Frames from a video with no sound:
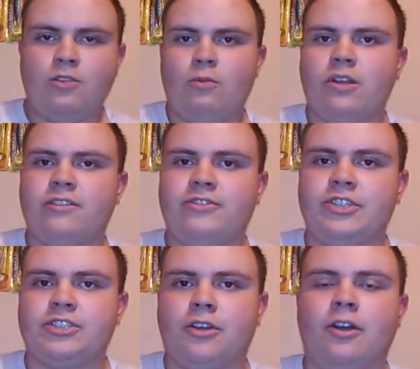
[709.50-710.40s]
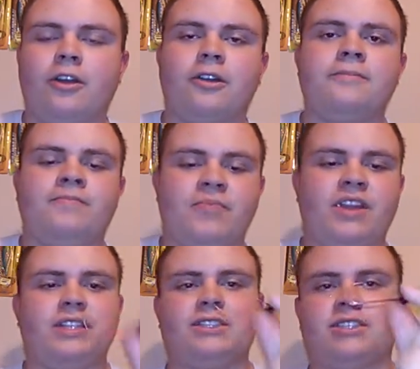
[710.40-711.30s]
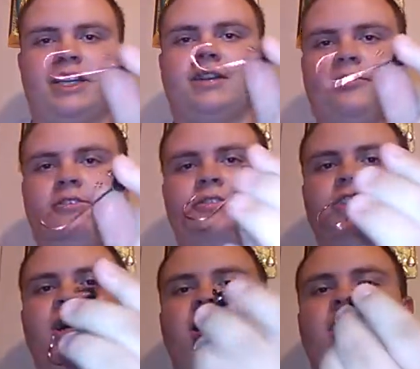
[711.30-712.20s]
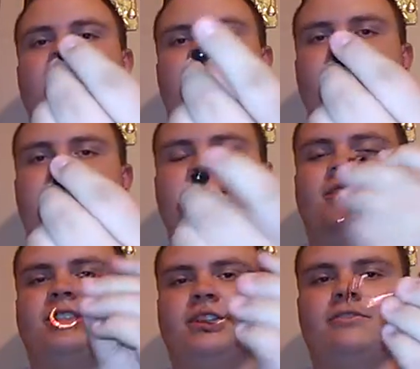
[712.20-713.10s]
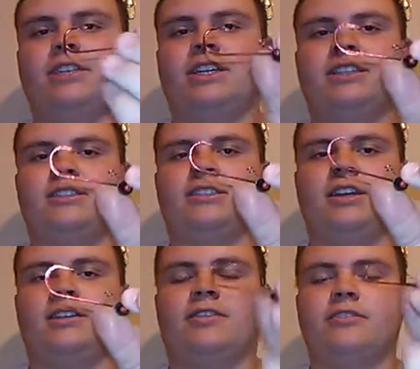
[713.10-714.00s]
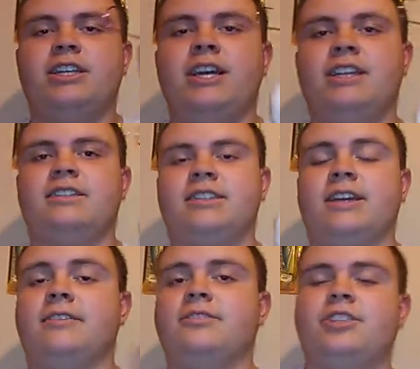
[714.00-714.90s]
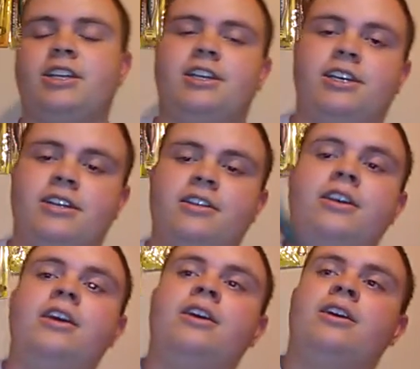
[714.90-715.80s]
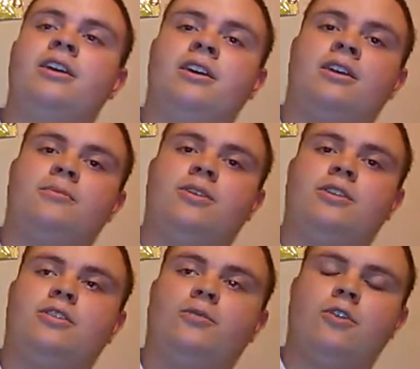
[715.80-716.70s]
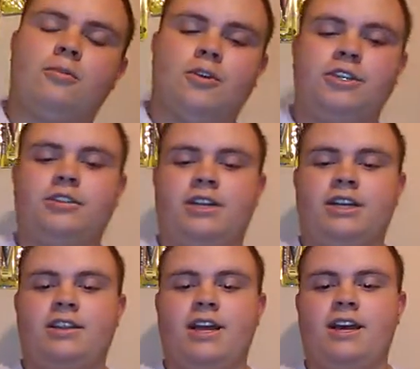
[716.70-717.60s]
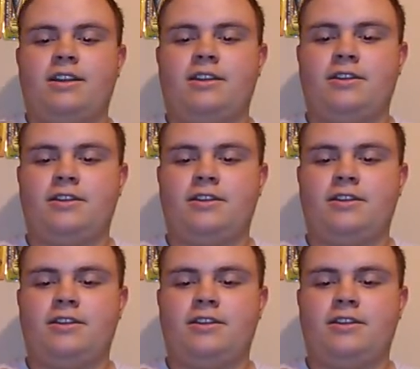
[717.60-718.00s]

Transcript: where the fish are is take a little shaky head like this. This is a 3/8 ounce shaky head. Put a little worm on here like that.